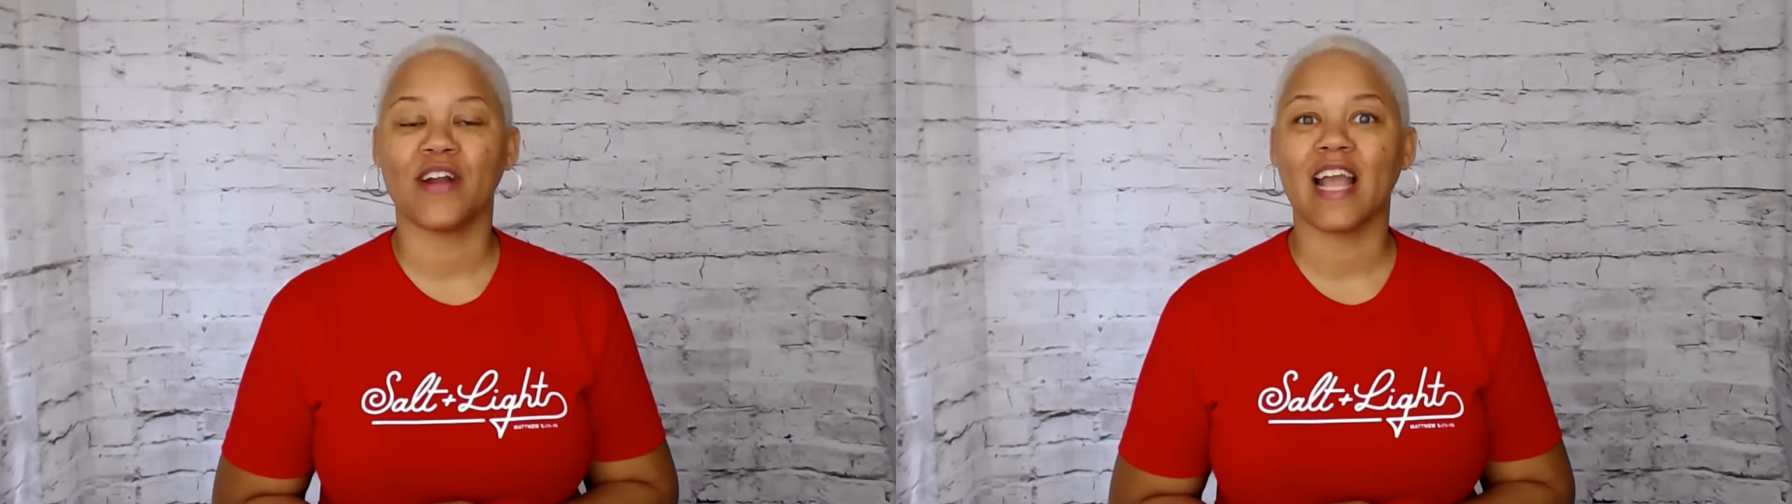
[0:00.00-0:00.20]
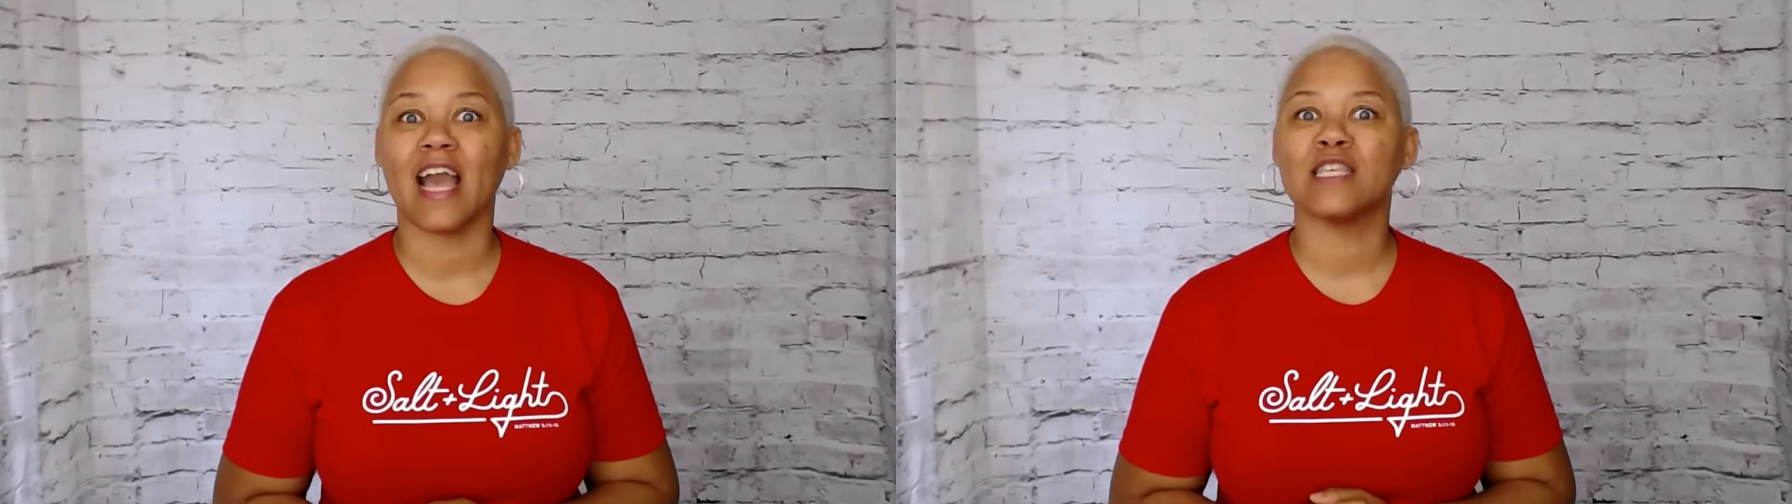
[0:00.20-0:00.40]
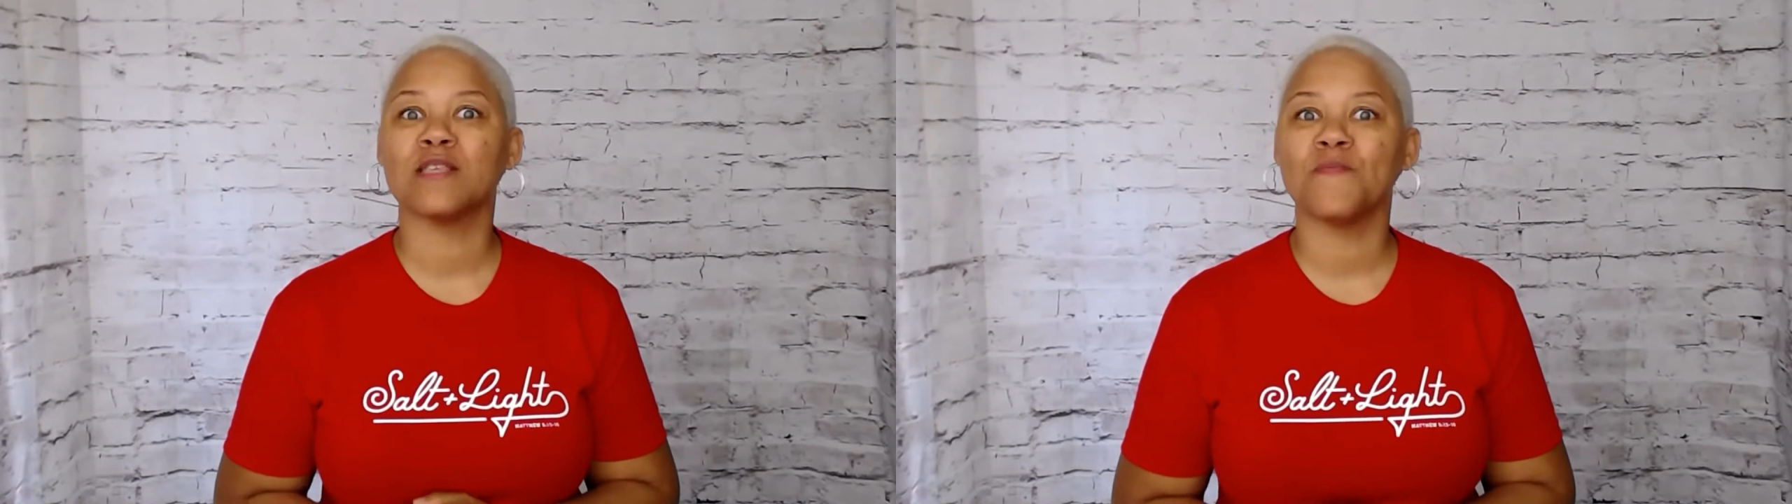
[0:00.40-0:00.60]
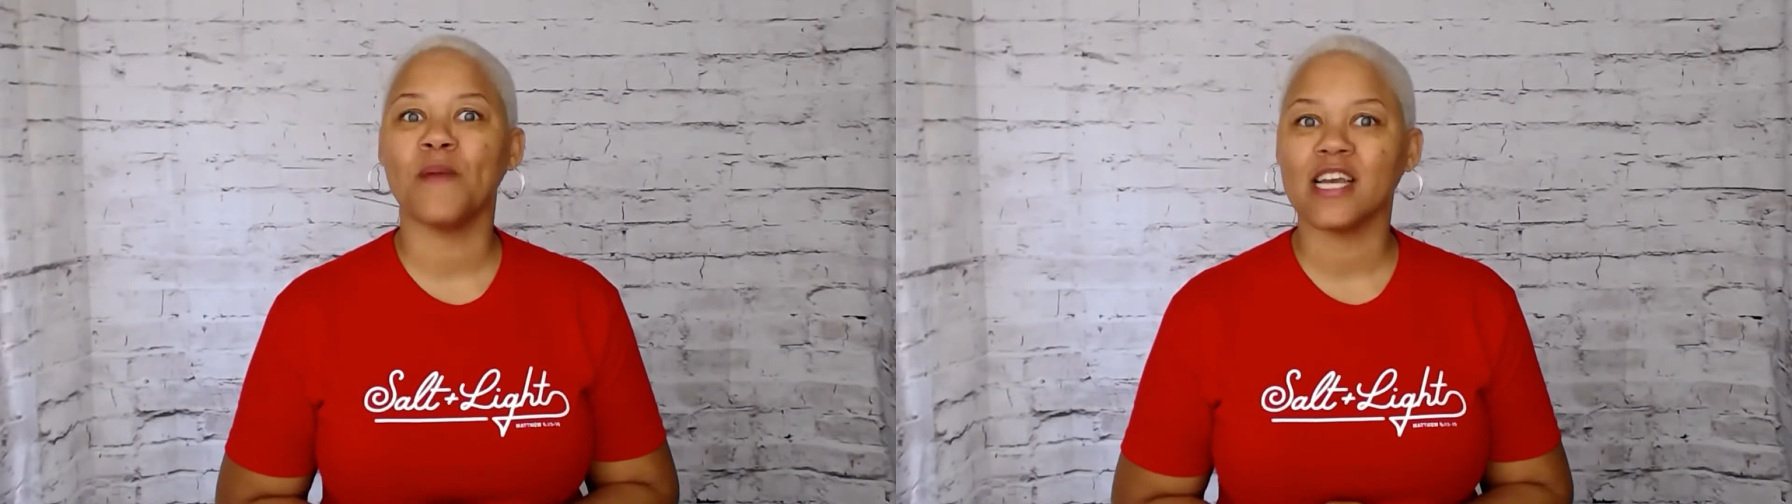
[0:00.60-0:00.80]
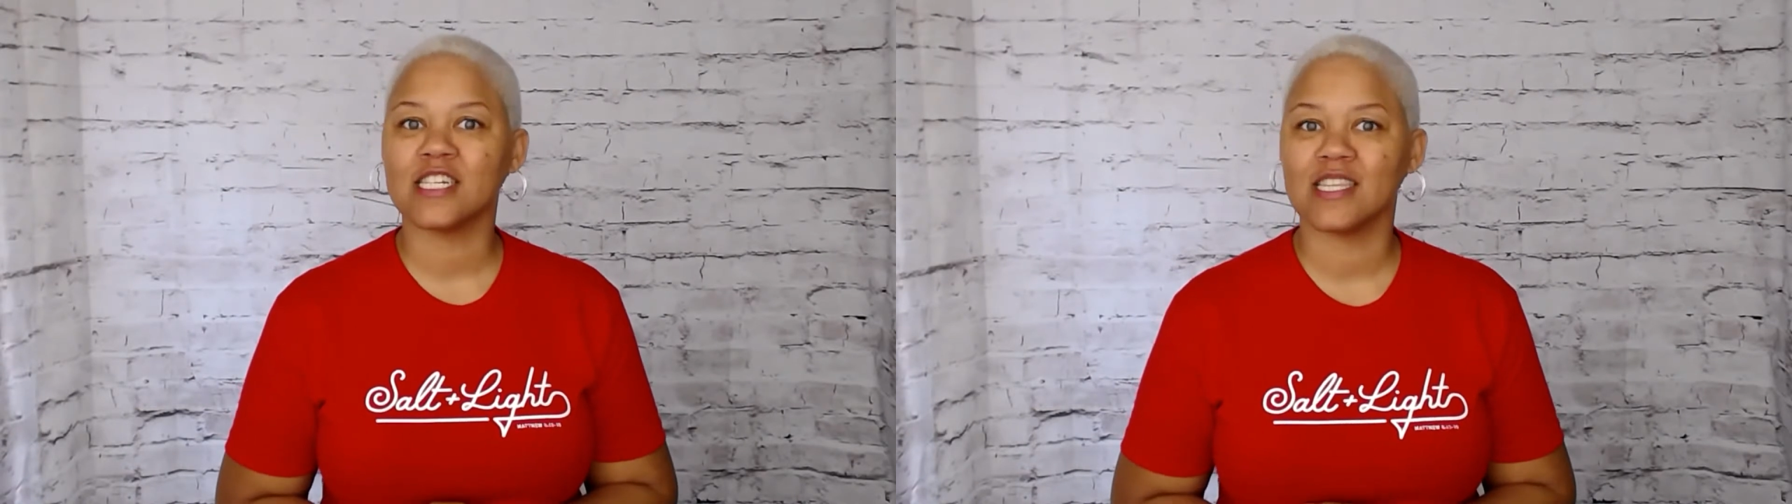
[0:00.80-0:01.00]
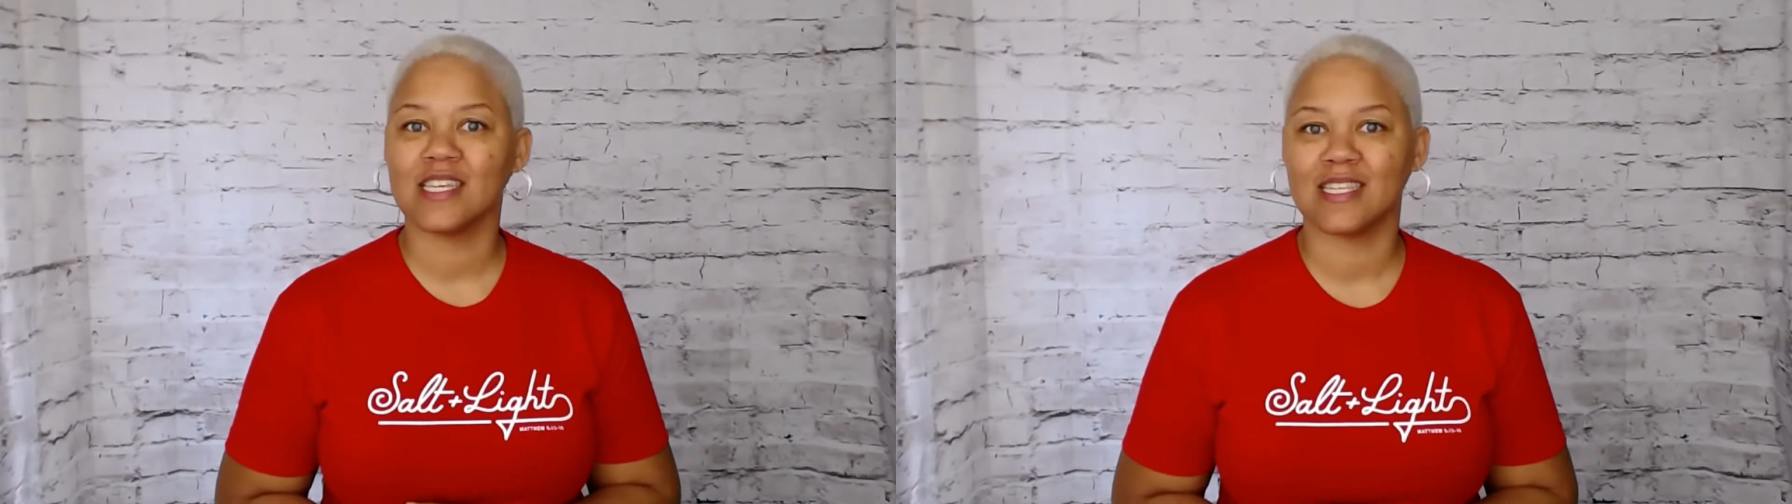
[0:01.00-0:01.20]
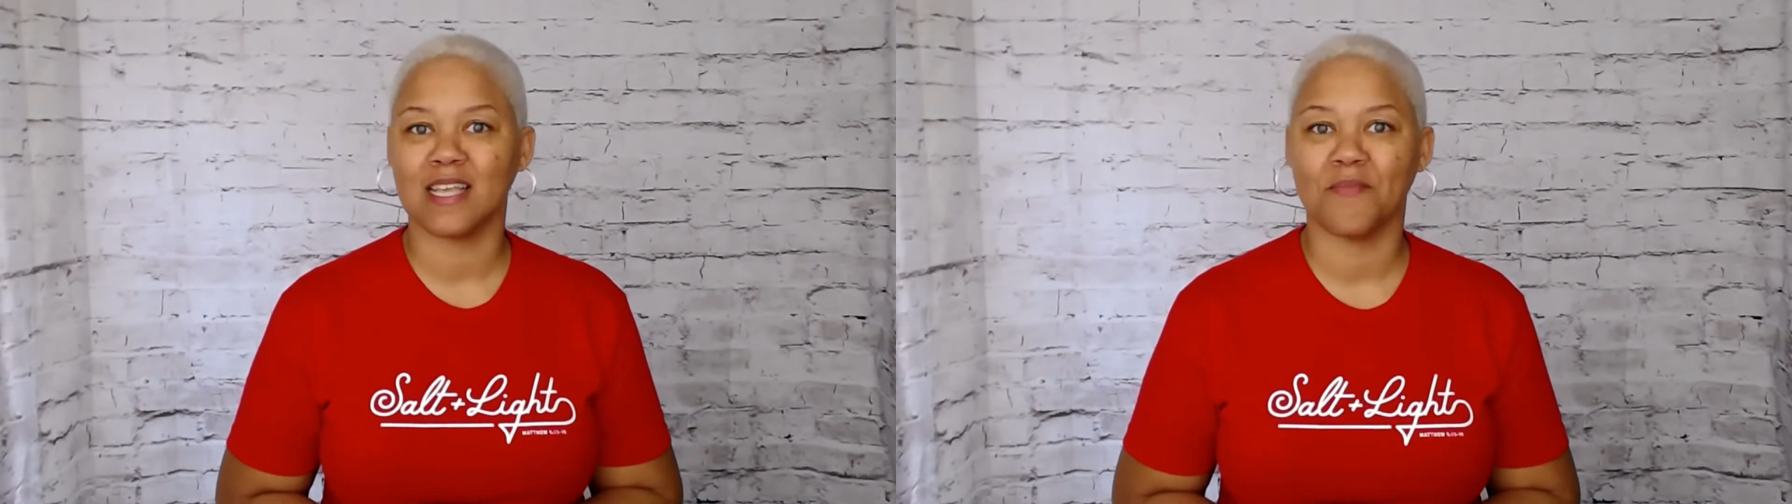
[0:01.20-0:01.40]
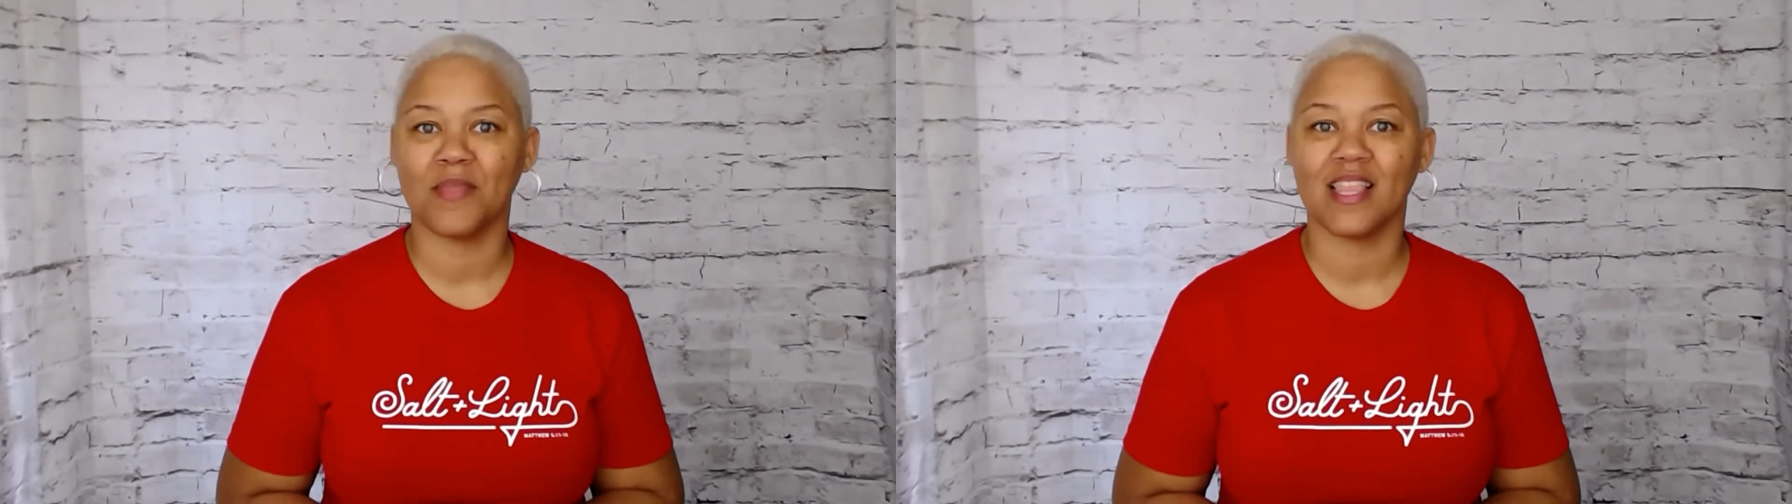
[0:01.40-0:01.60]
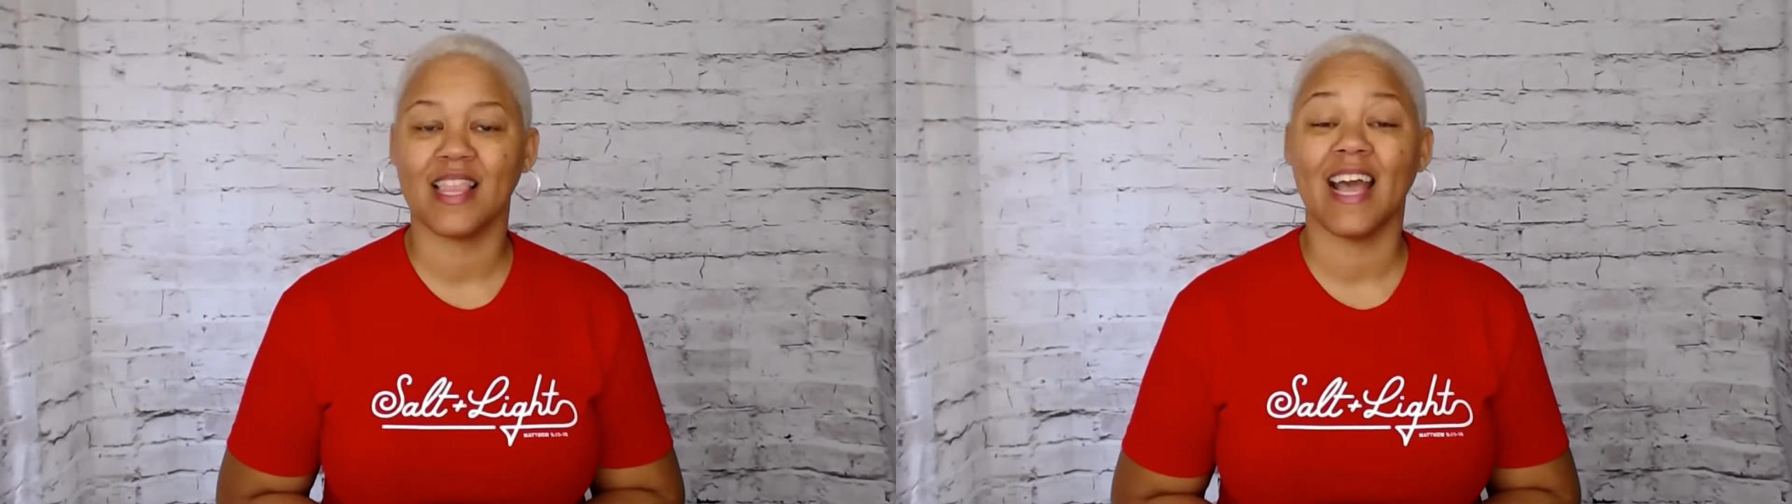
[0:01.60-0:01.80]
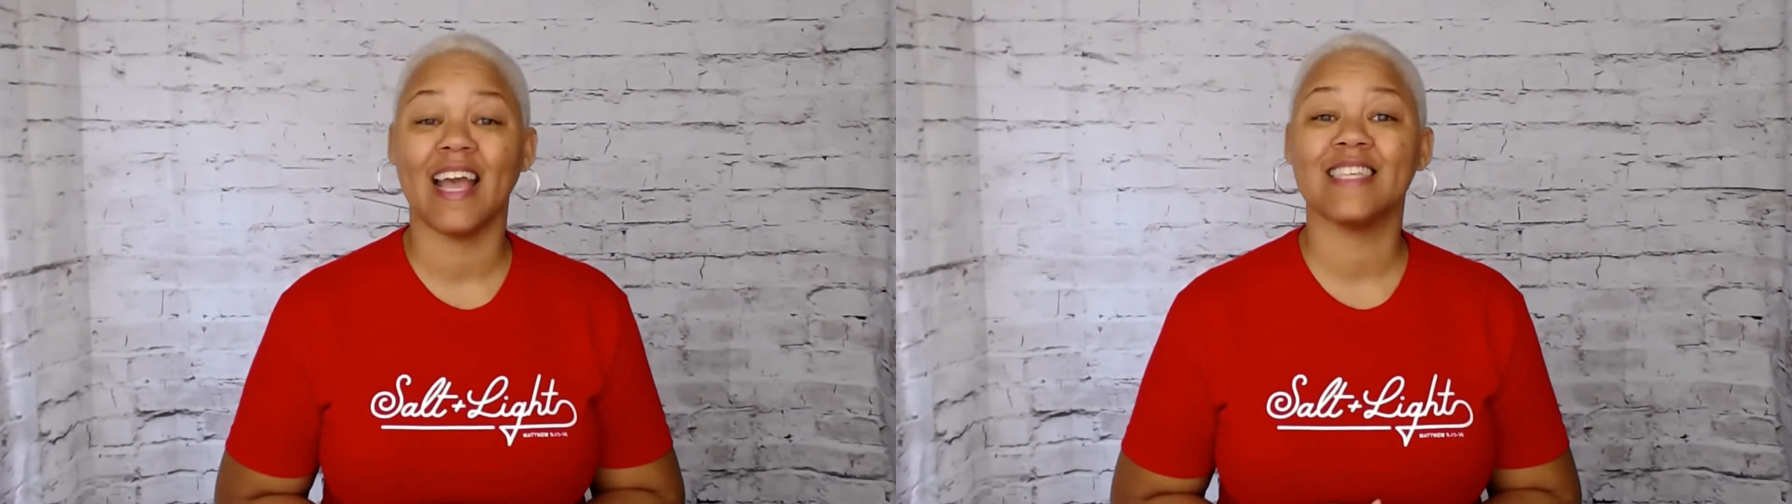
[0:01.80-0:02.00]
especially something
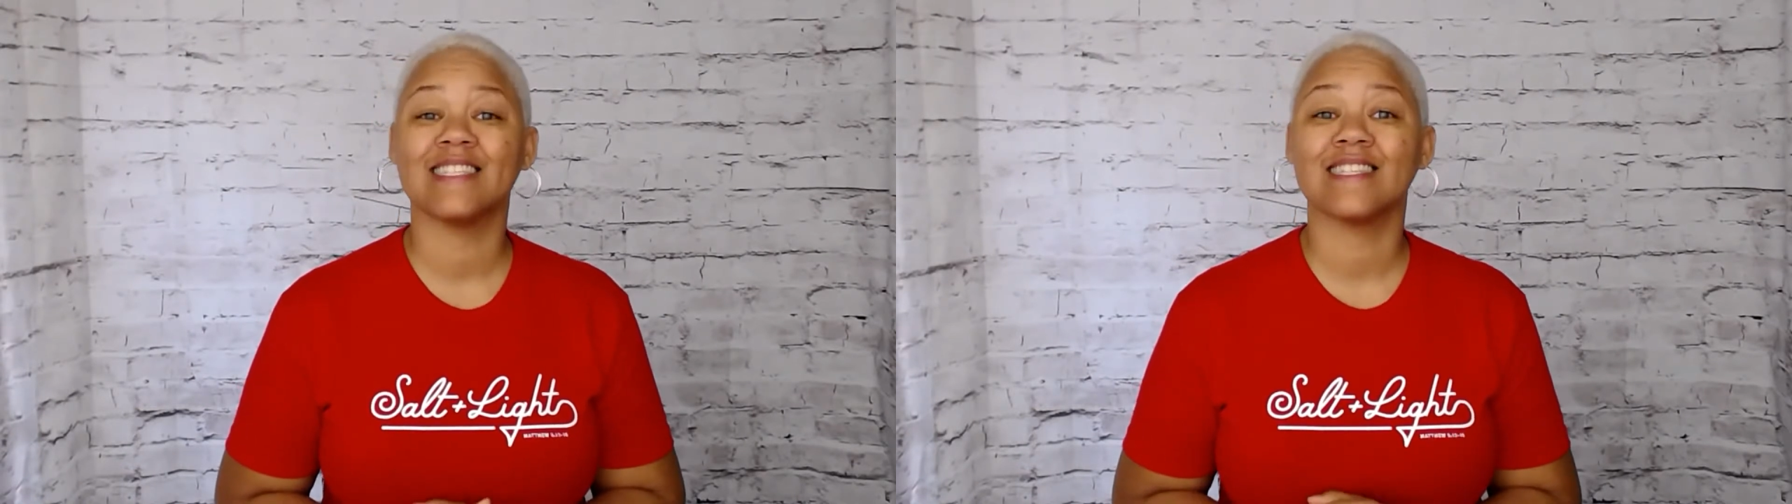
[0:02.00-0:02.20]
that is